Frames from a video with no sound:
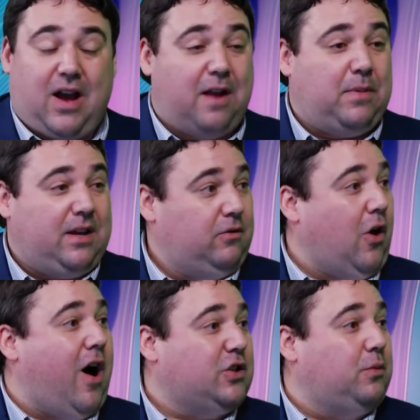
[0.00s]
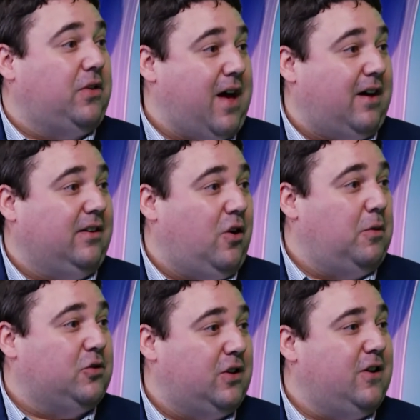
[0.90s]
I'd be lost without it
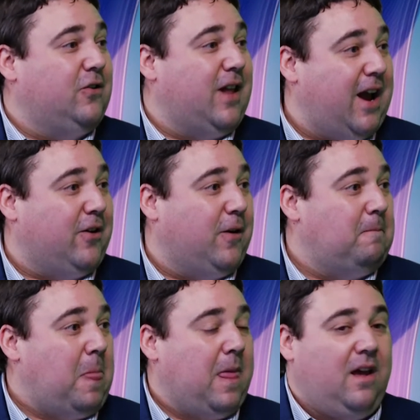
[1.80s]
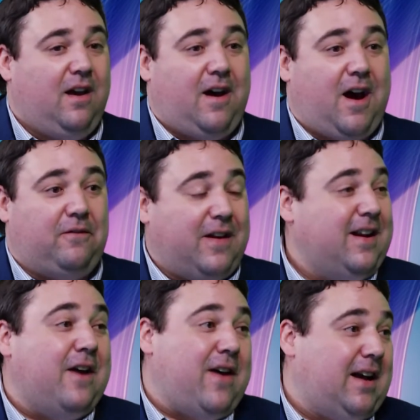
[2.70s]
almost a year later. If I didn't
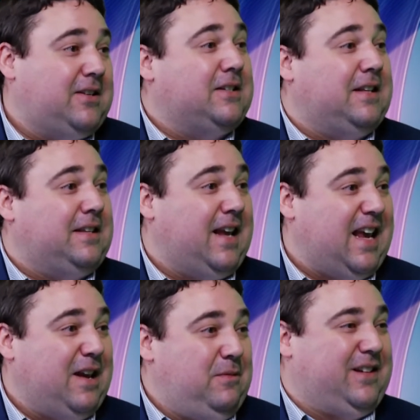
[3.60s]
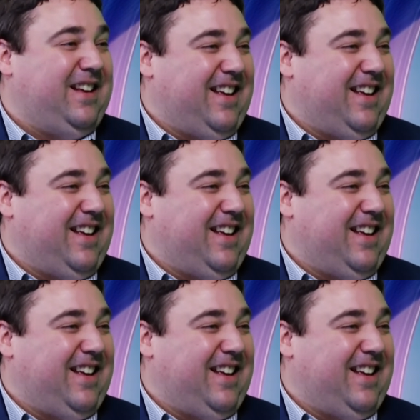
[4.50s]
have access to Teams,